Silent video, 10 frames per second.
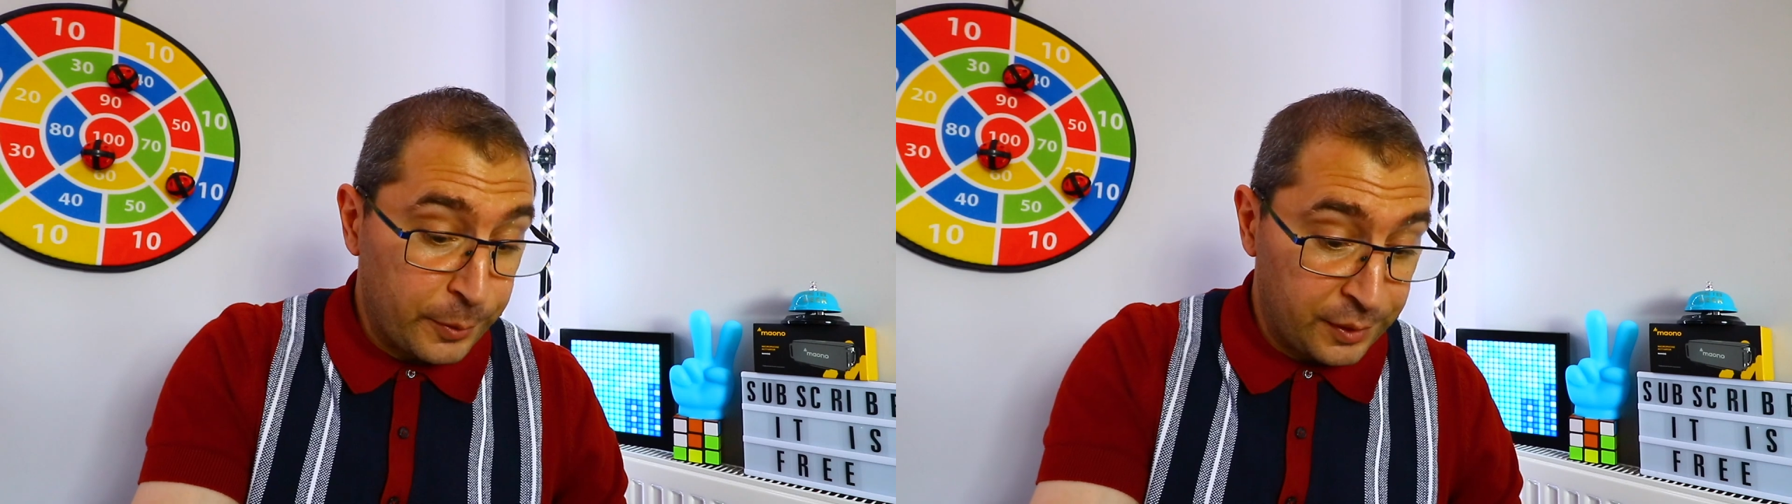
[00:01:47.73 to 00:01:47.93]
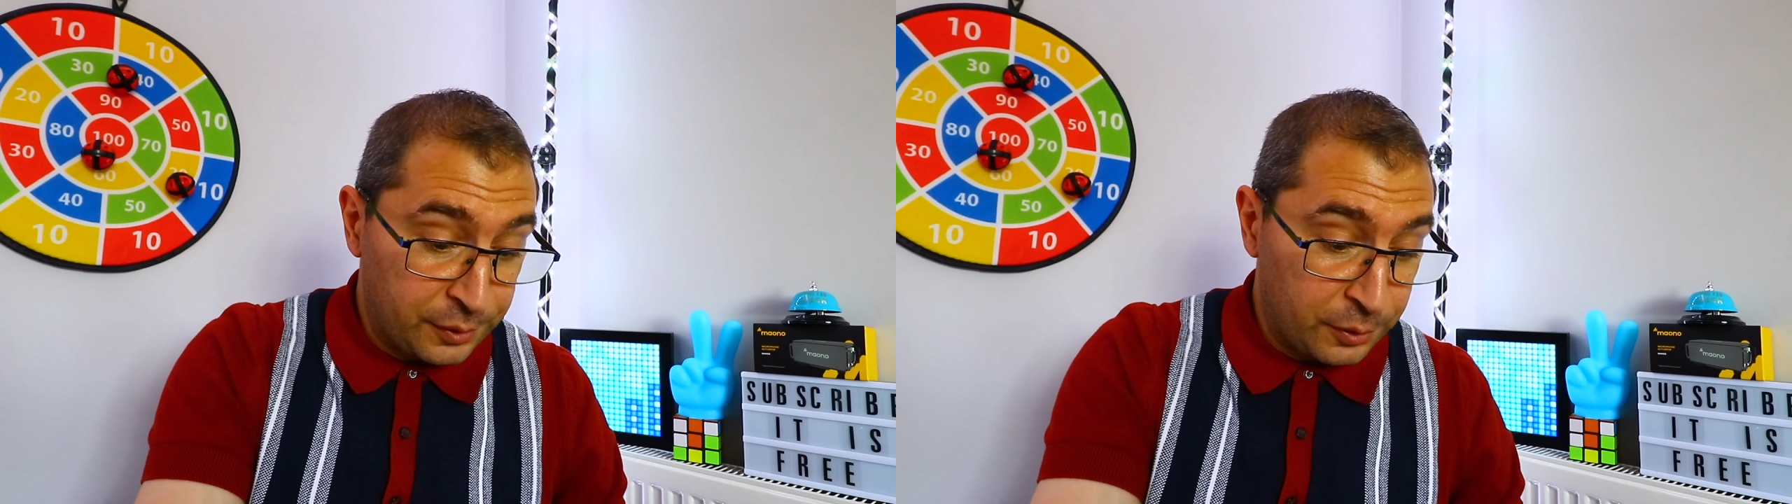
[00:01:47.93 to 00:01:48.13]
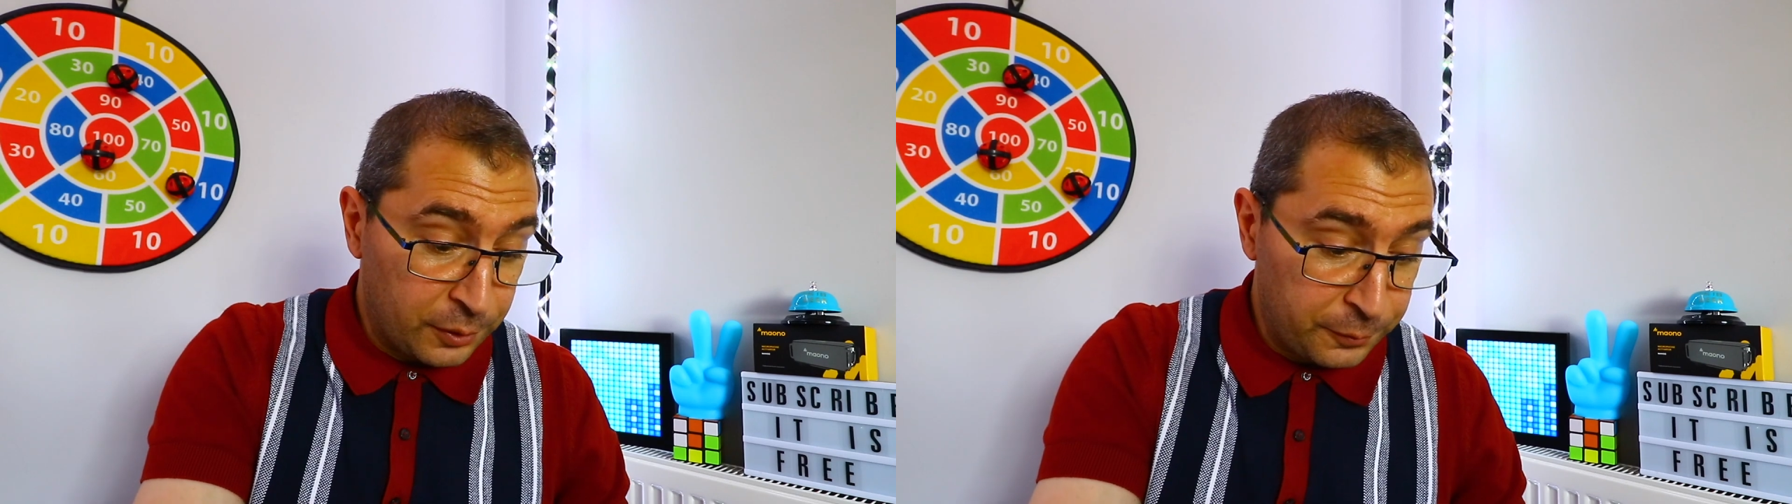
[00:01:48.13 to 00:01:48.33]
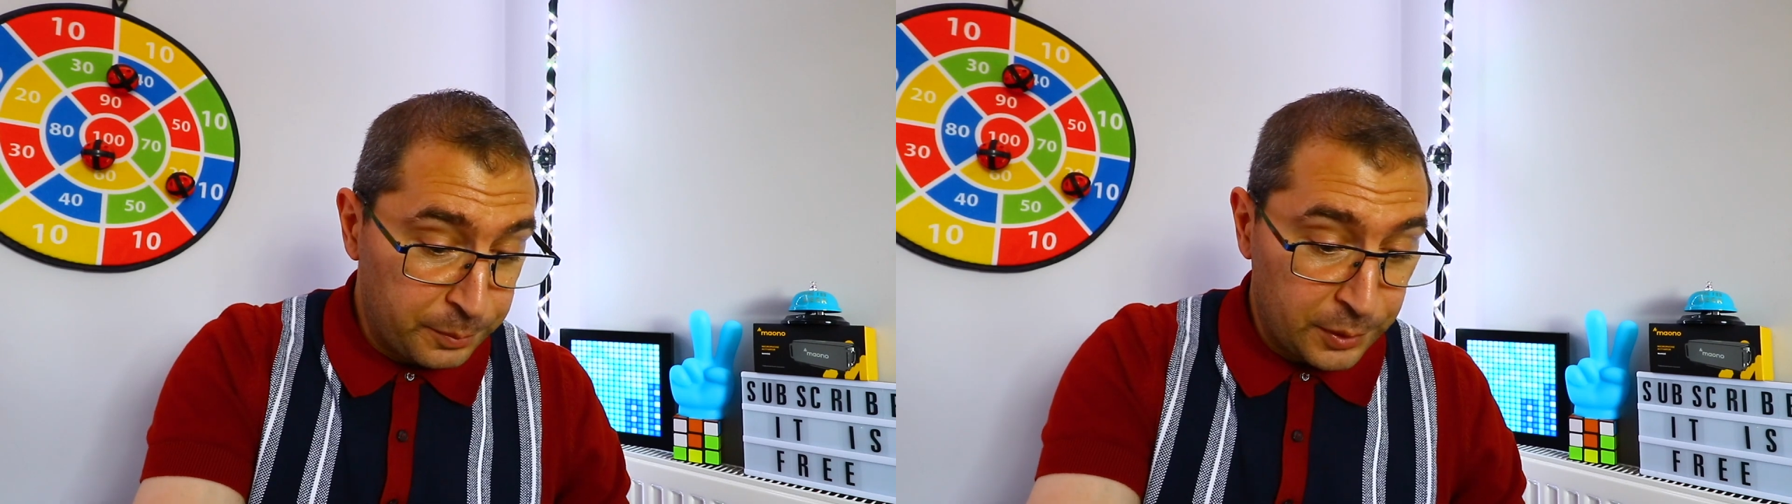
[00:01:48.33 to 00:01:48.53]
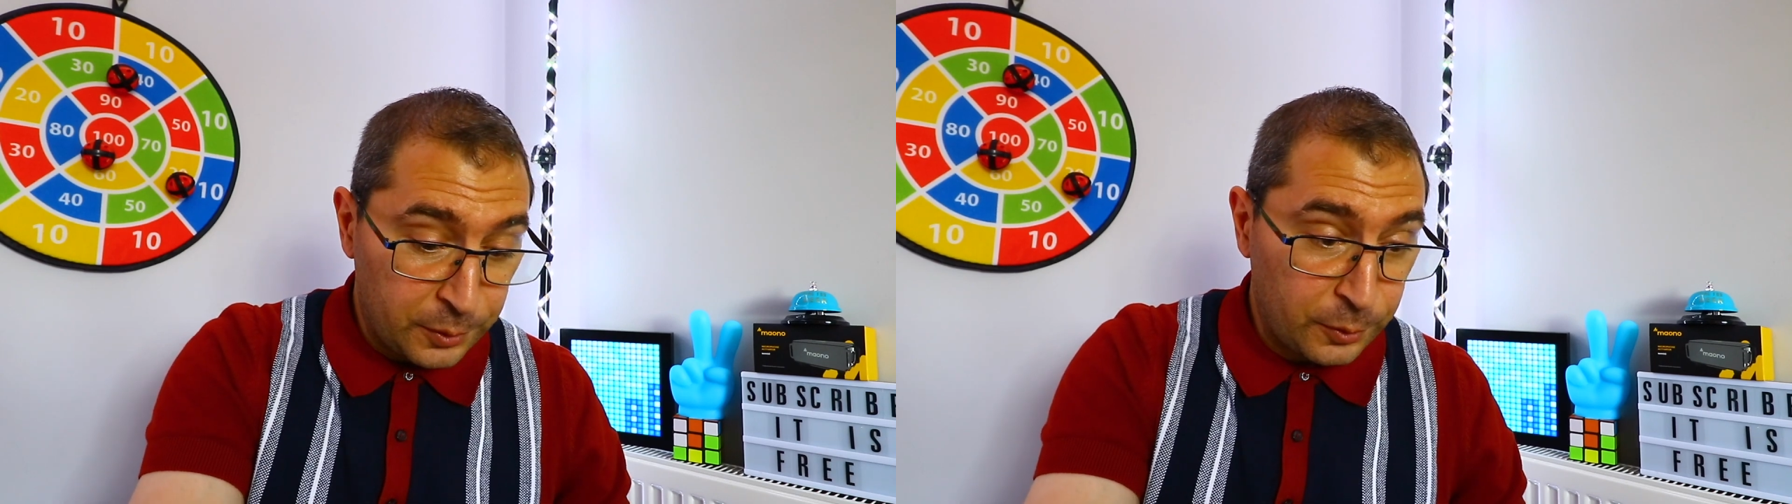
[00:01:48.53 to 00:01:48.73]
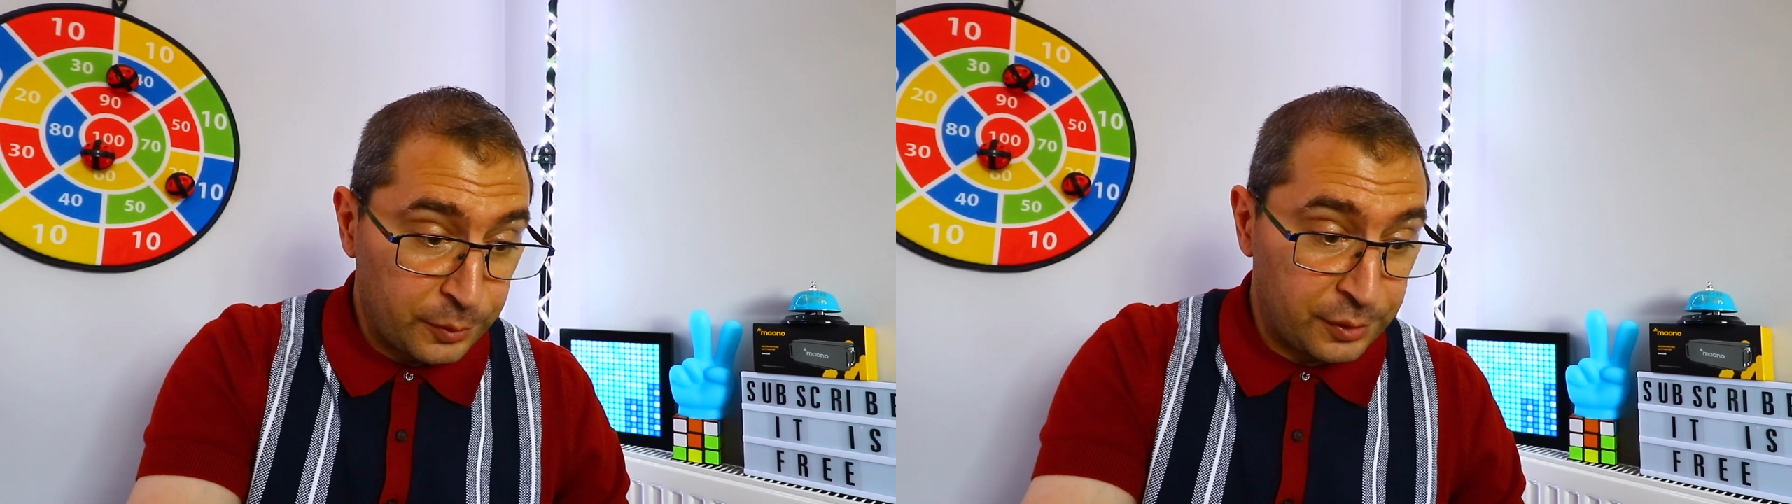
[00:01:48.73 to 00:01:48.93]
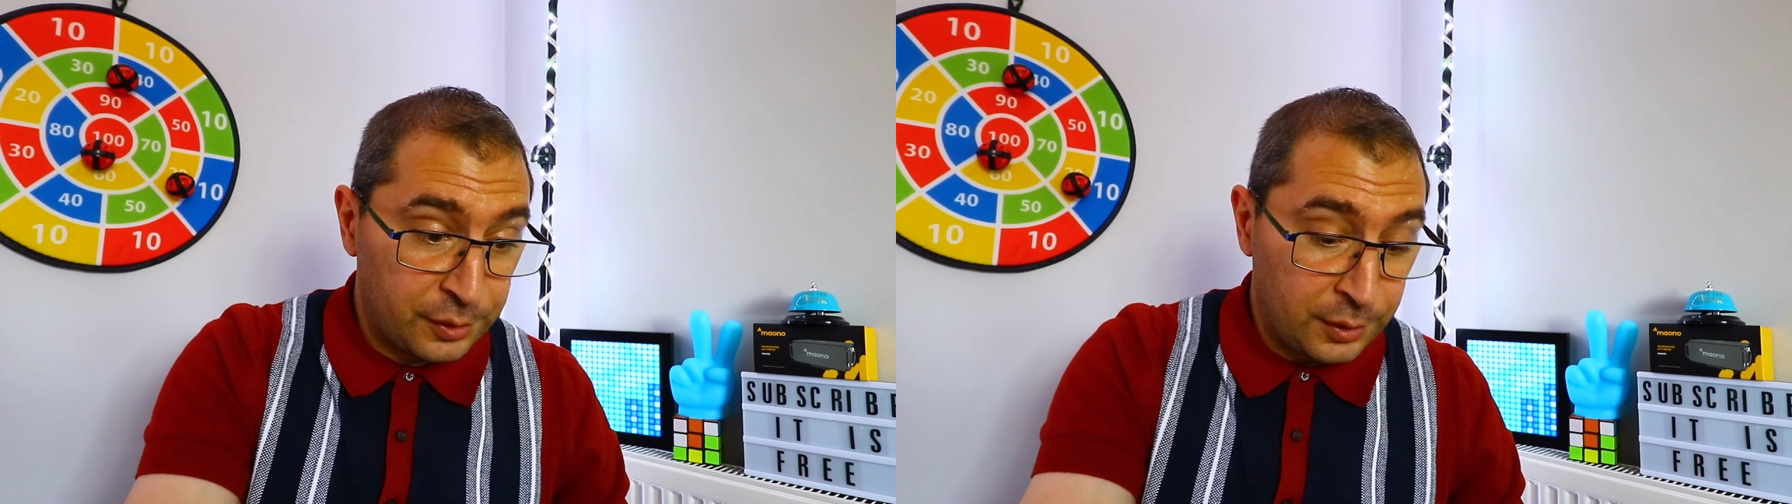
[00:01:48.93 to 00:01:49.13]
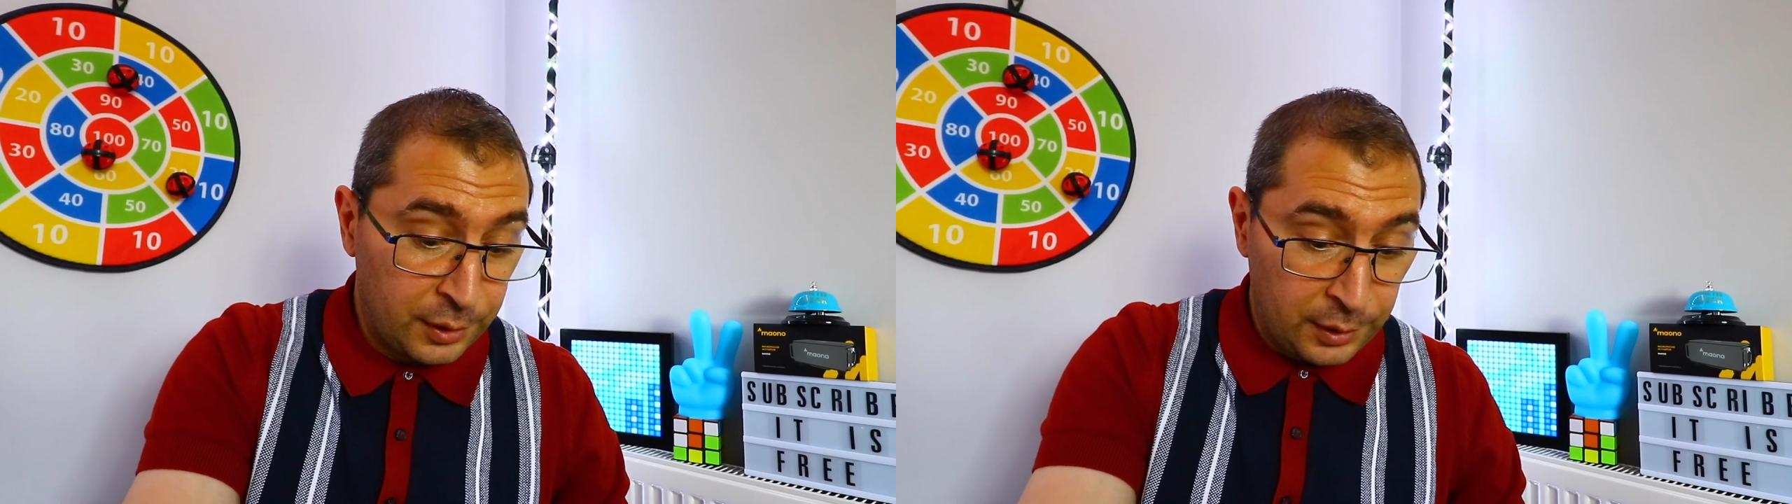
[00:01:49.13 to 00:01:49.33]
is off, because